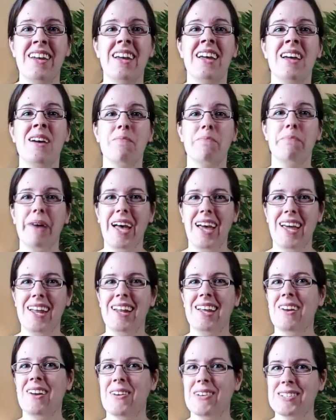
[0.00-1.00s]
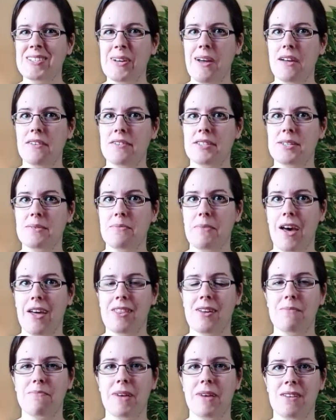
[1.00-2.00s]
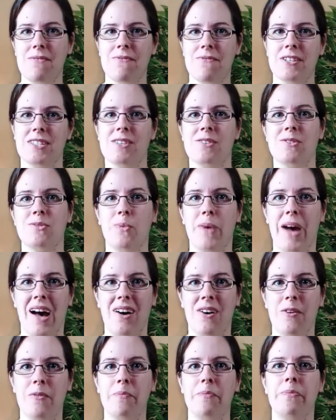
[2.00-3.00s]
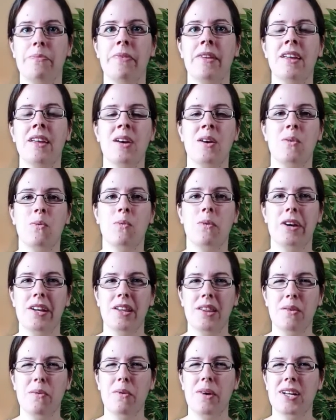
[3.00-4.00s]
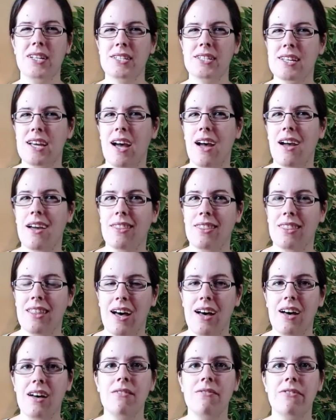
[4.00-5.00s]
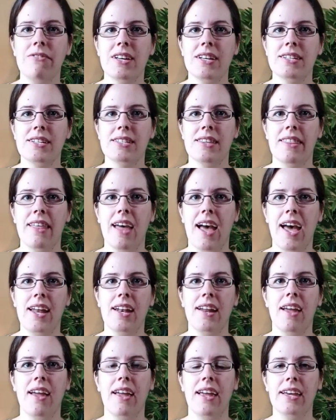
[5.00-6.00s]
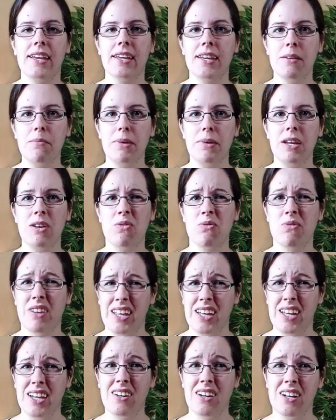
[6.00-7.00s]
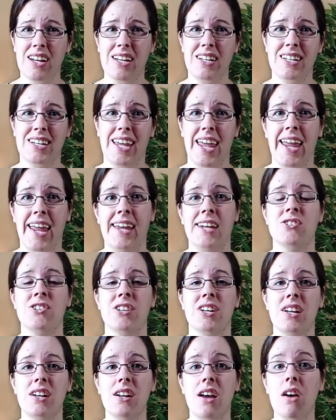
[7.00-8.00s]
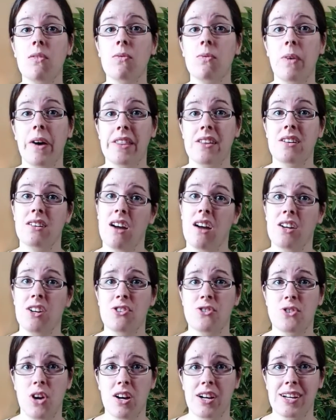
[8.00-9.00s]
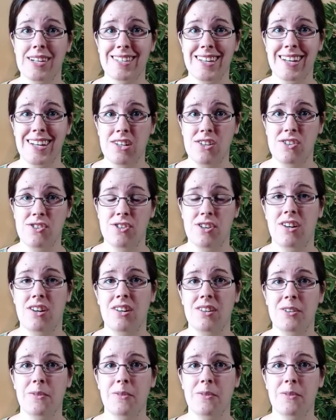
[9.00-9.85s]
but it also has some other benefits as well. One of the ones that I love is that it can be a really good indication of whether or not your dog is injured.